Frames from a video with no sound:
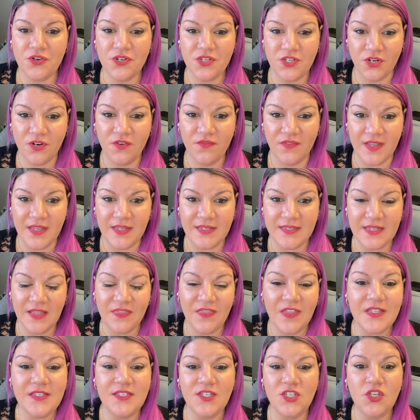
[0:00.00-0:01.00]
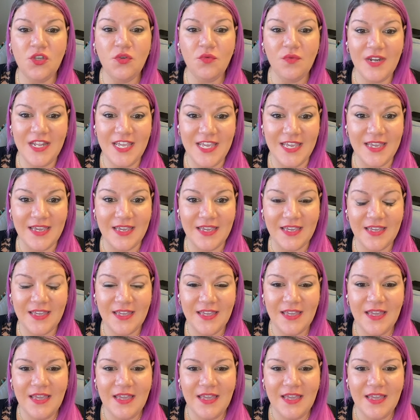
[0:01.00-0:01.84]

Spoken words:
service that's unique.